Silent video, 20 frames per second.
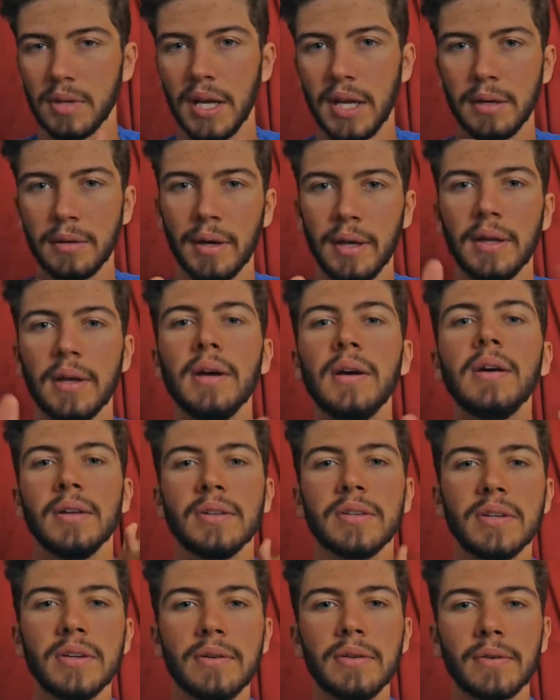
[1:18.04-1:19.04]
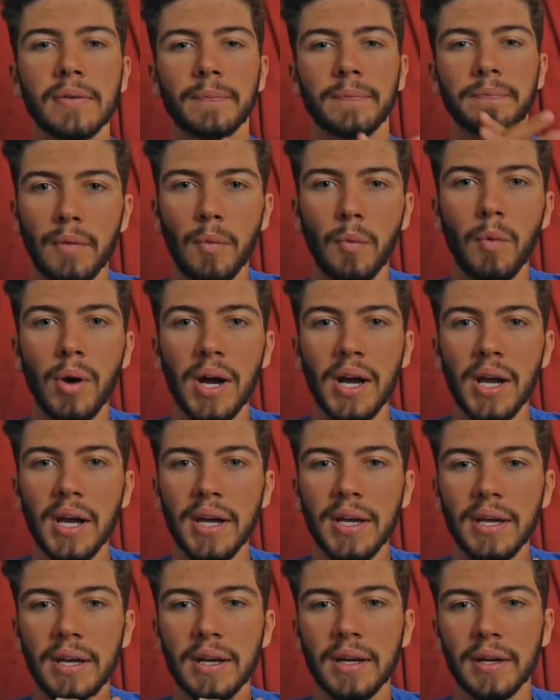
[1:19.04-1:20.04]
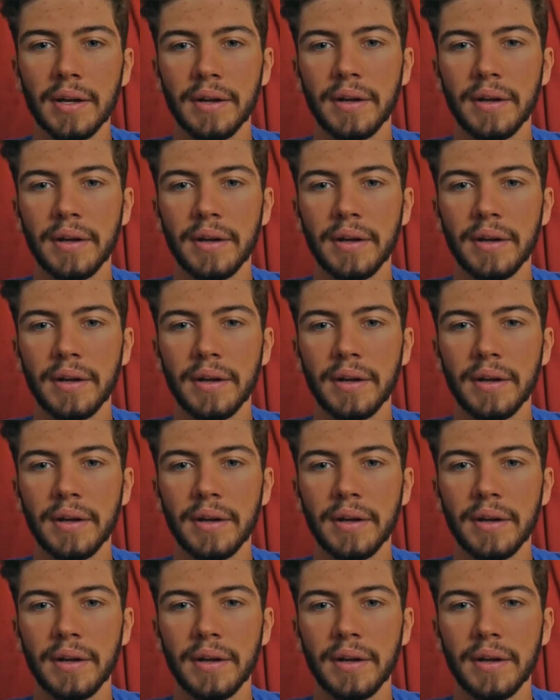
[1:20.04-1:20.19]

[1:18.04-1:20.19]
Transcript: Anyway, so why